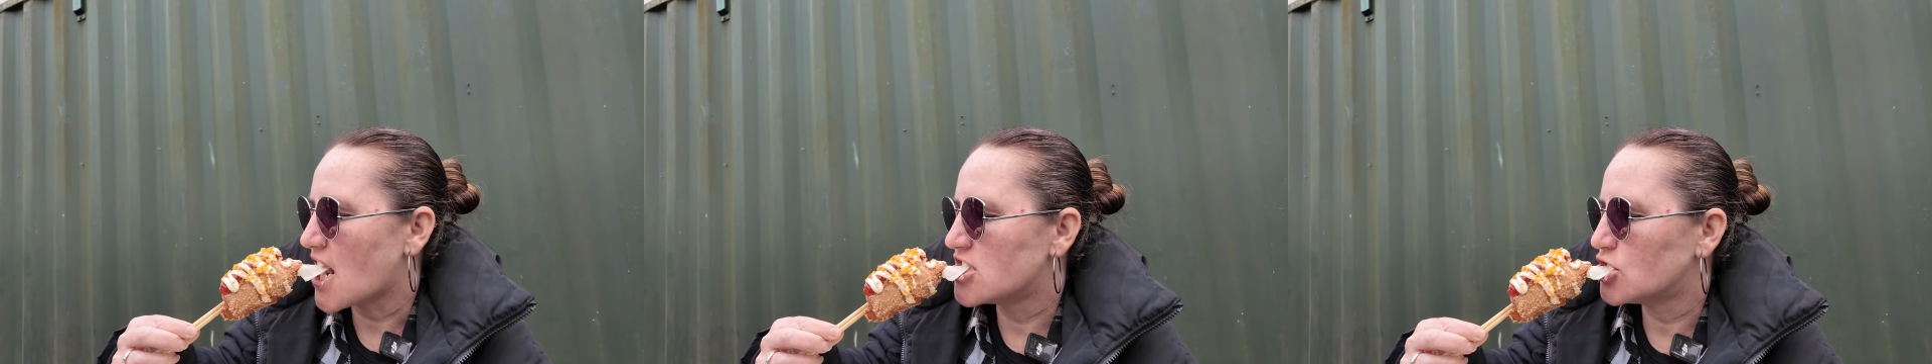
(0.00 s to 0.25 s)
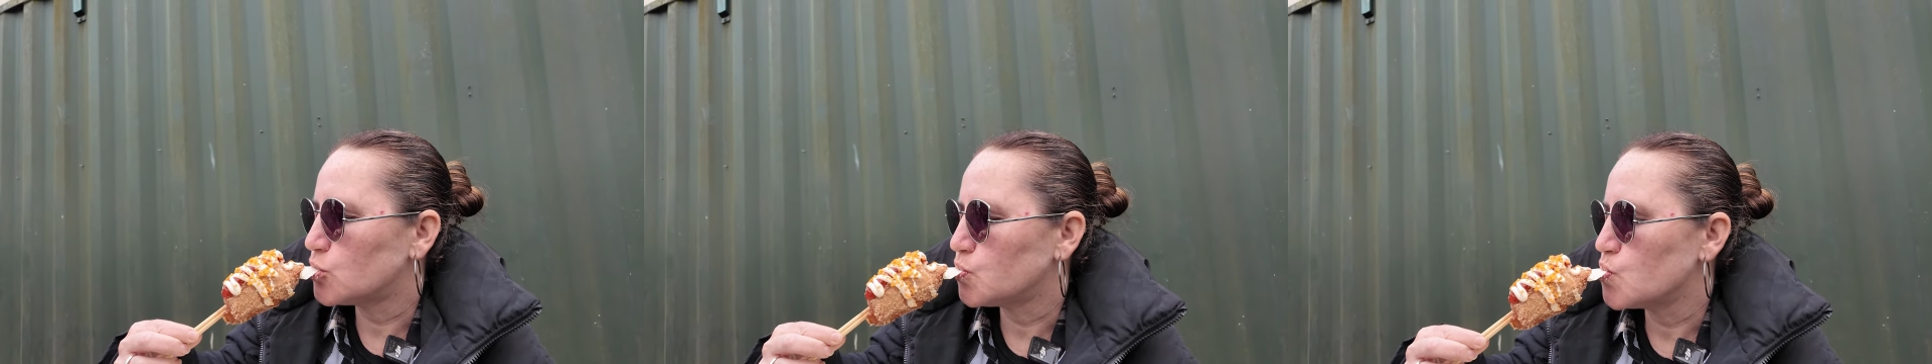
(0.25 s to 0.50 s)

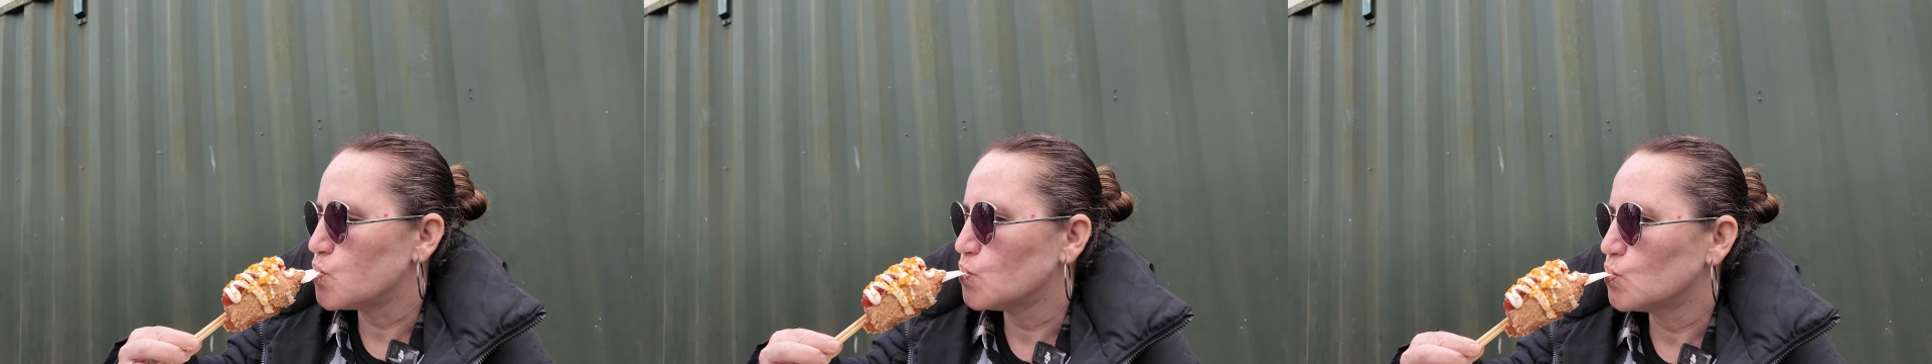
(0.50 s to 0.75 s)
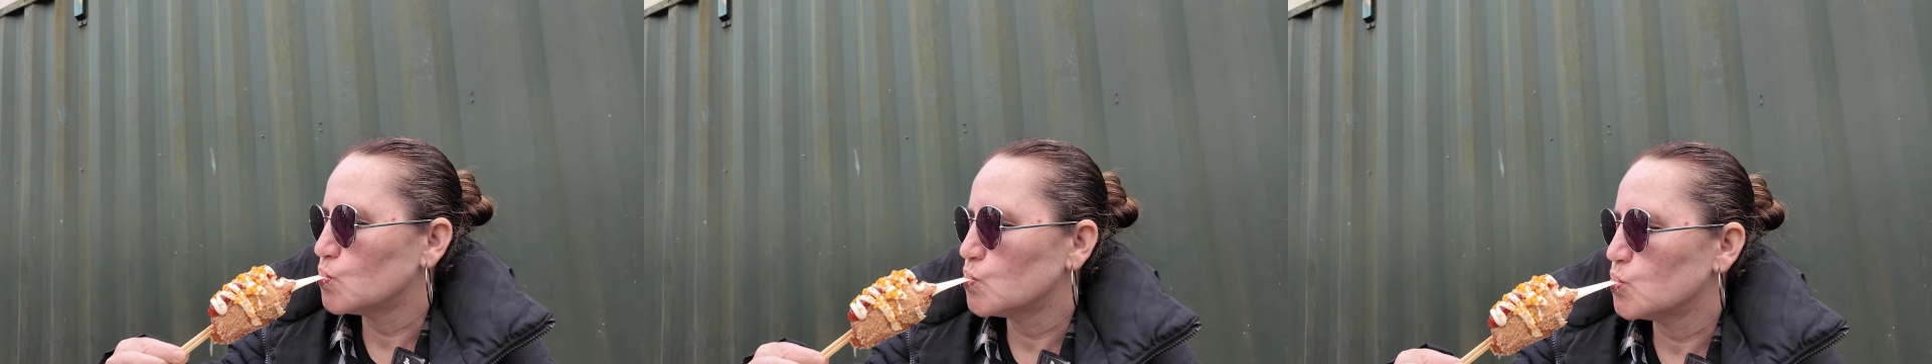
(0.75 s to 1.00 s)
Keep pulling,
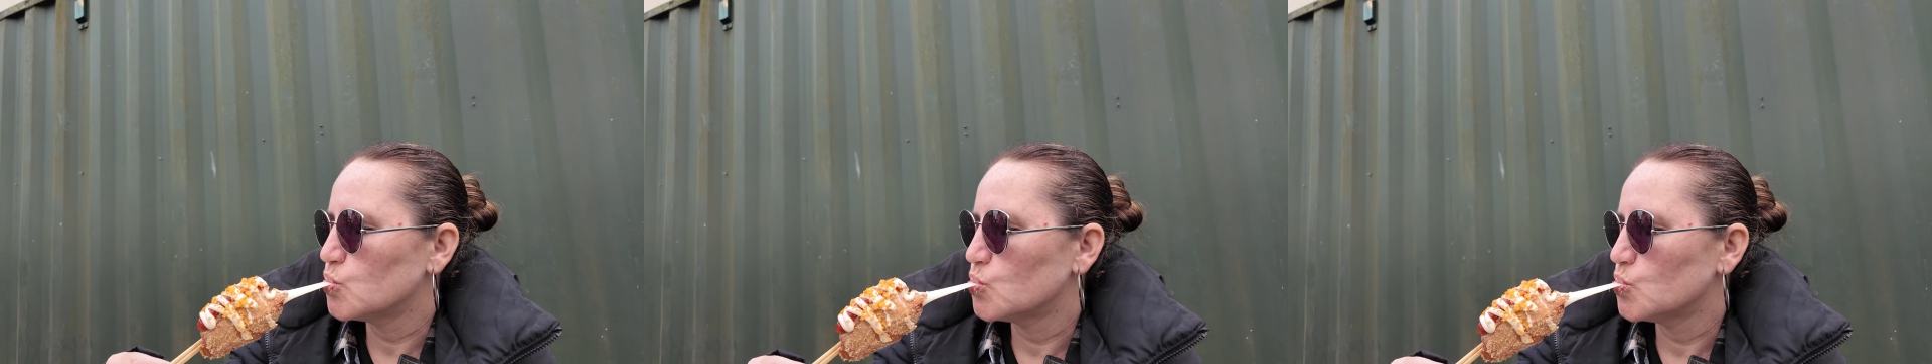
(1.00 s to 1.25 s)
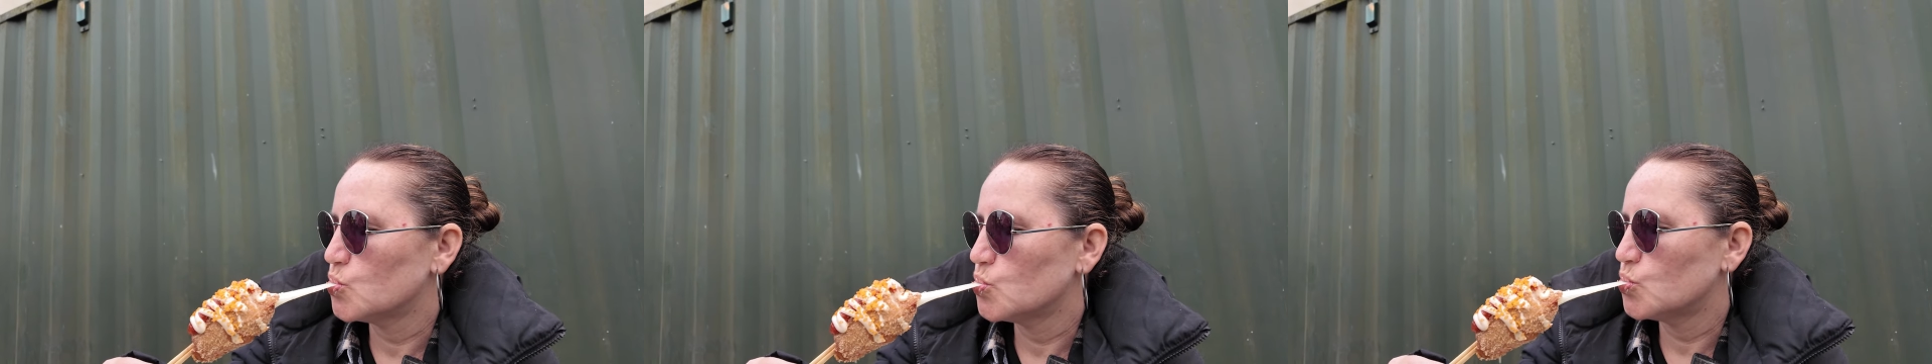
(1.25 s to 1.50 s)
go as
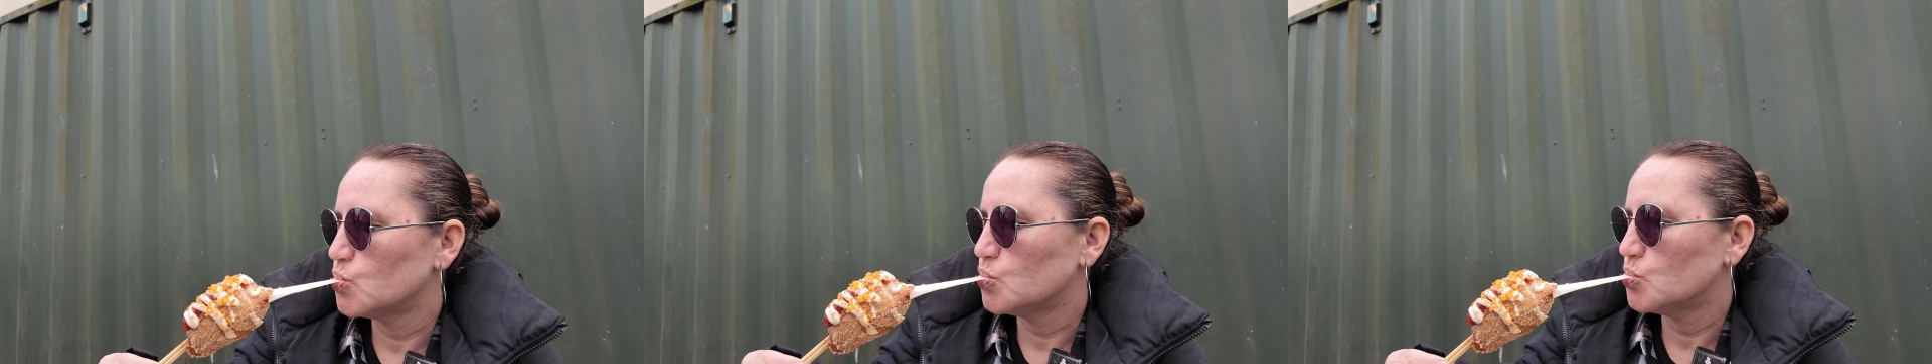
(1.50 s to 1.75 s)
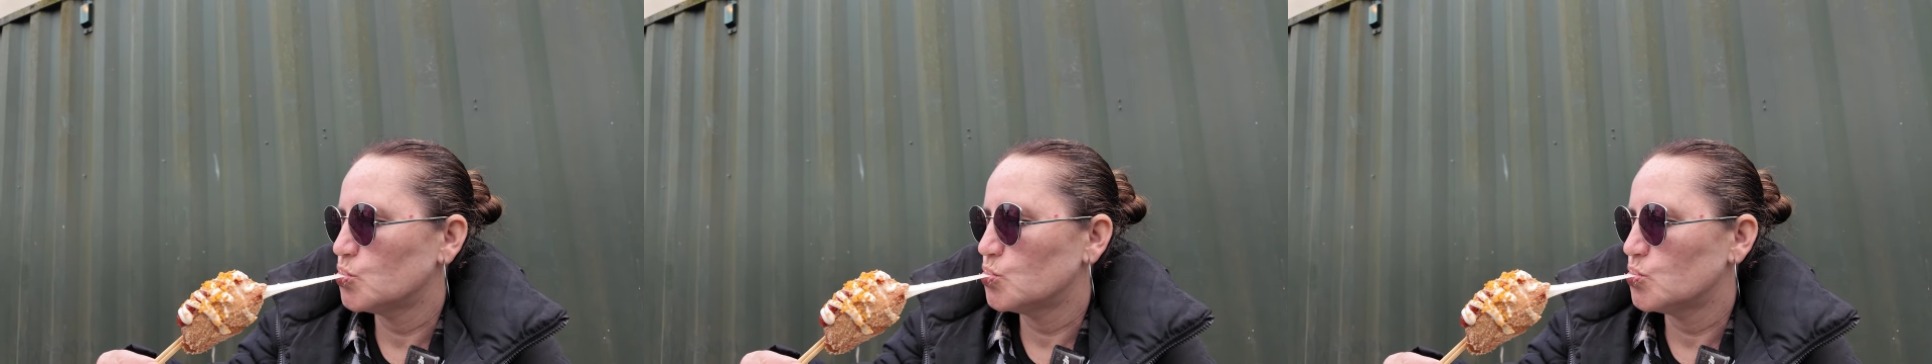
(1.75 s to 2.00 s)
far as you
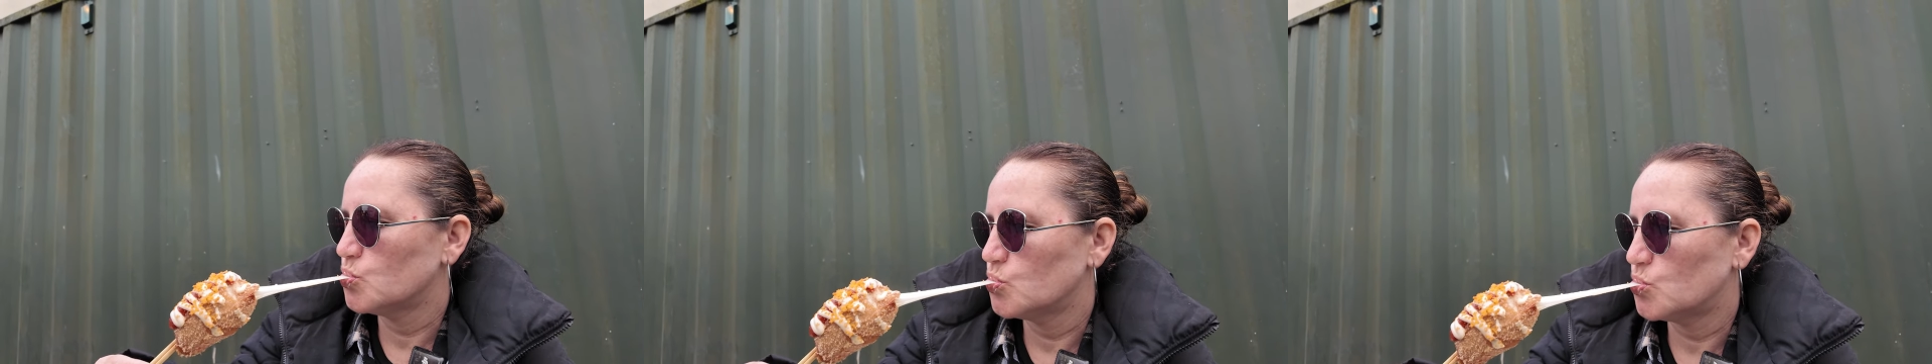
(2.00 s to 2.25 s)
can.